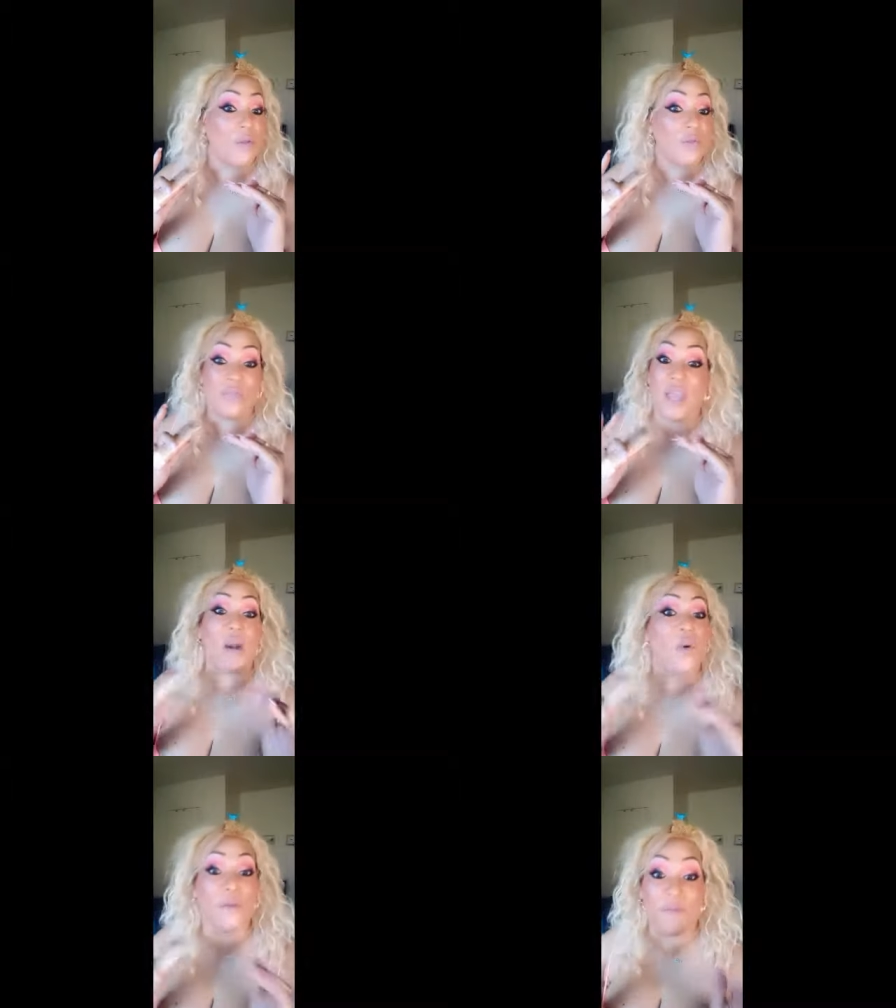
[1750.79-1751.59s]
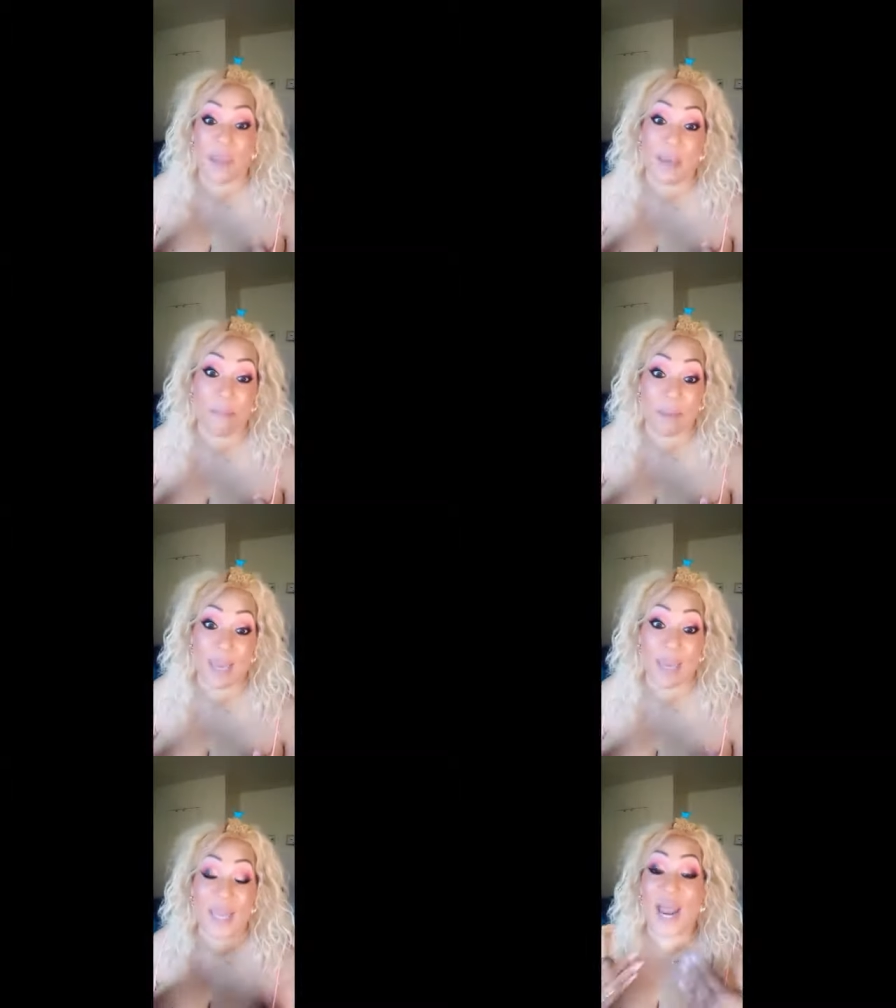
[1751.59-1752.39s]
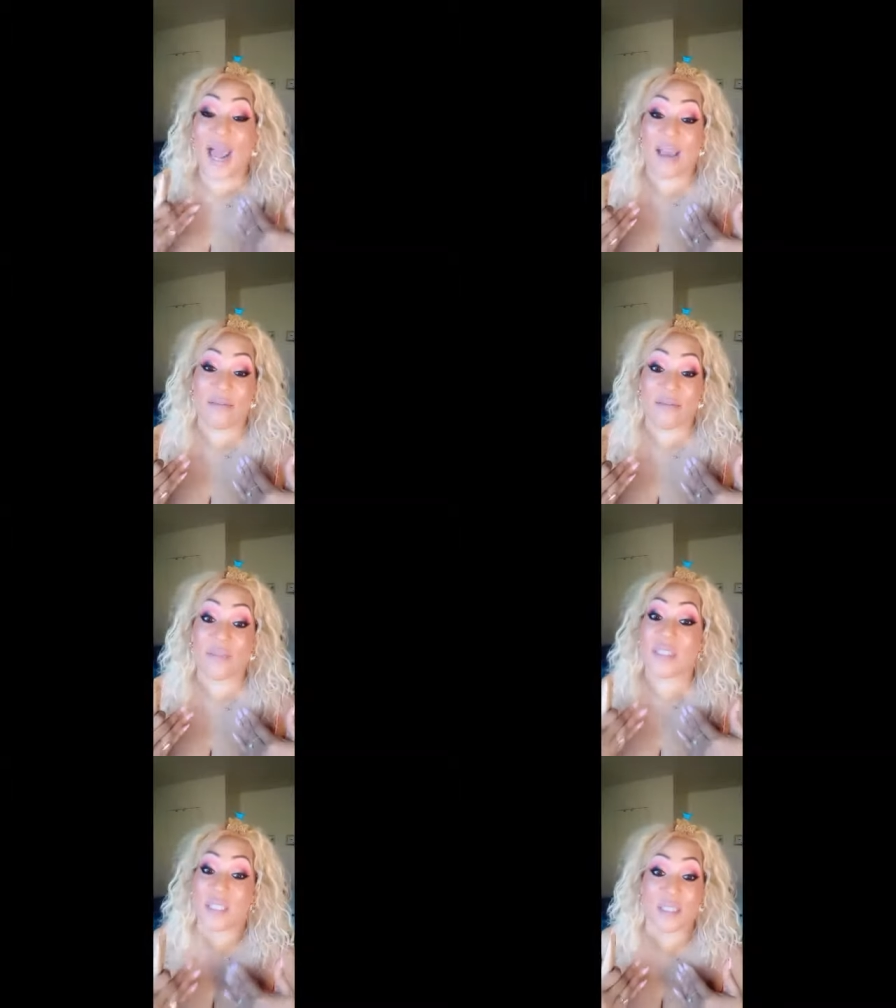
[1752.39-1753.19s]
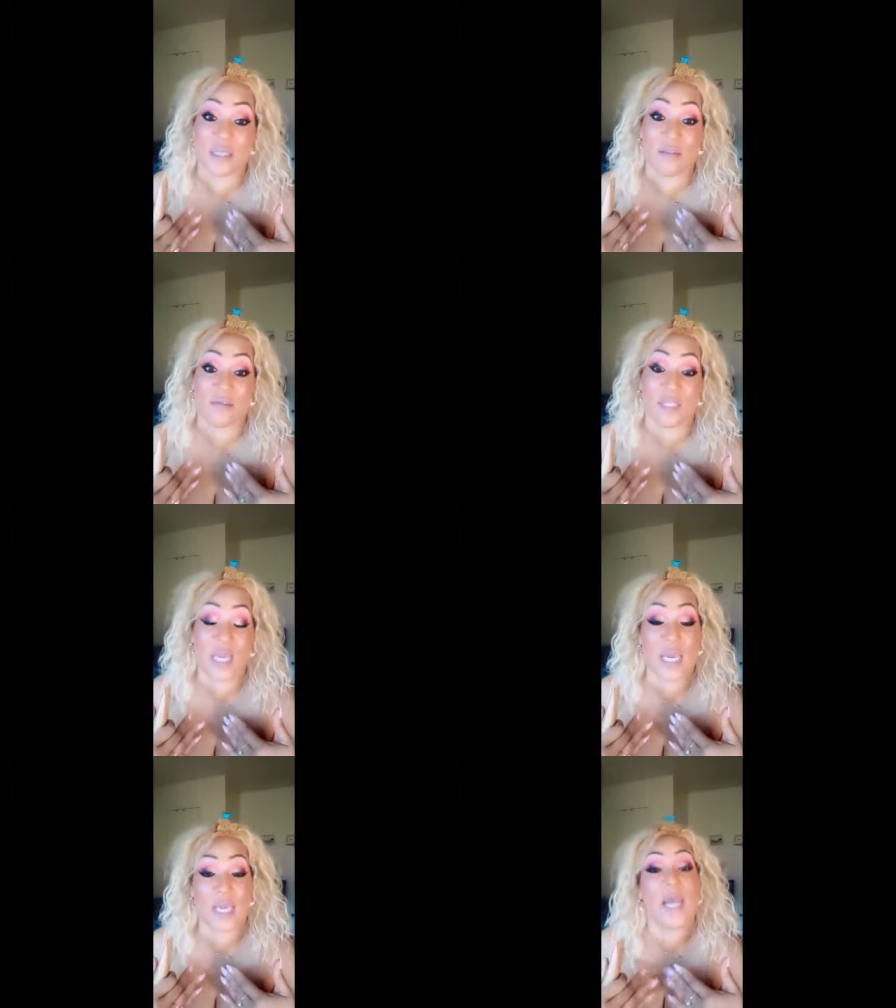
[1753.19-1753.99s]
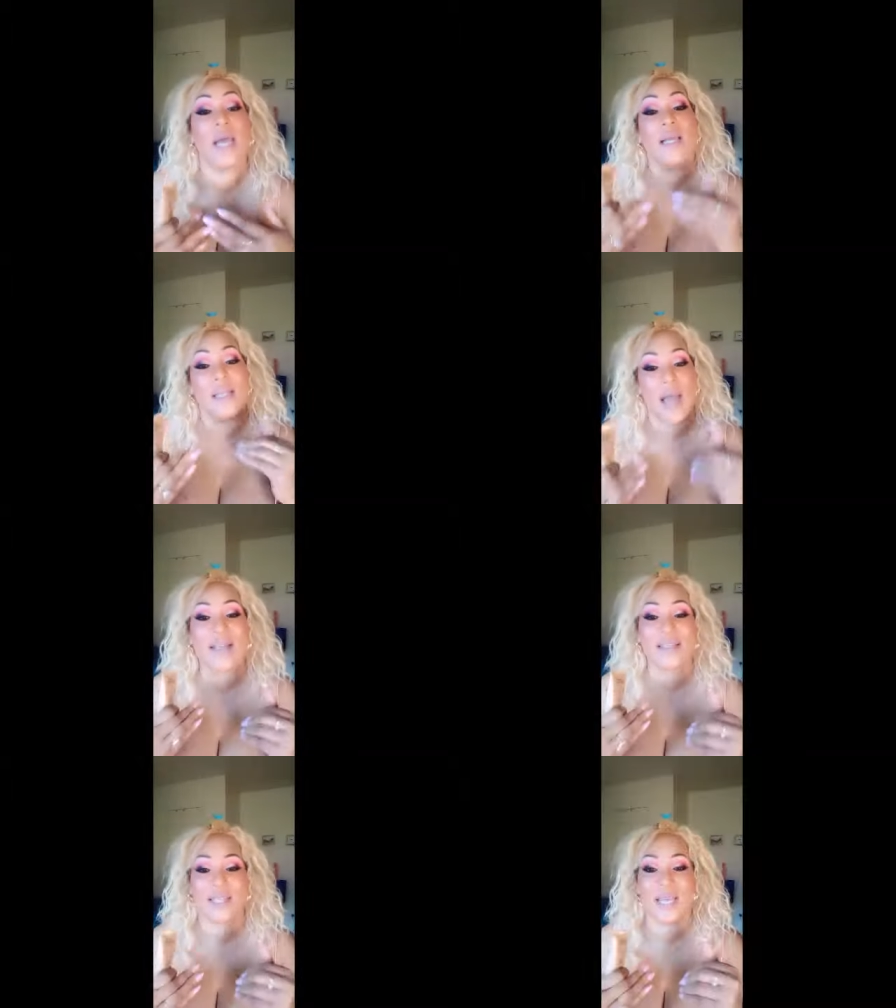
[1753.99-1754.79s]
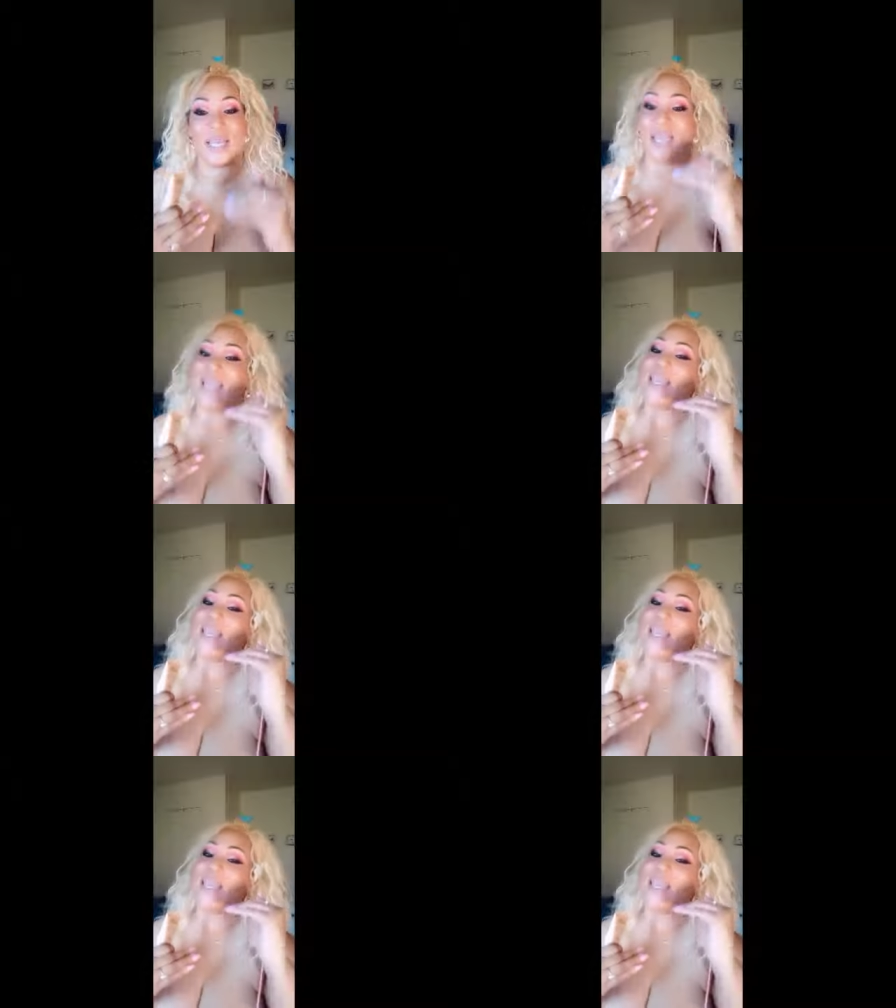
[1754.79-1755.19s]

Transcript: they don't affect me and I have sensitive skin. Not saying that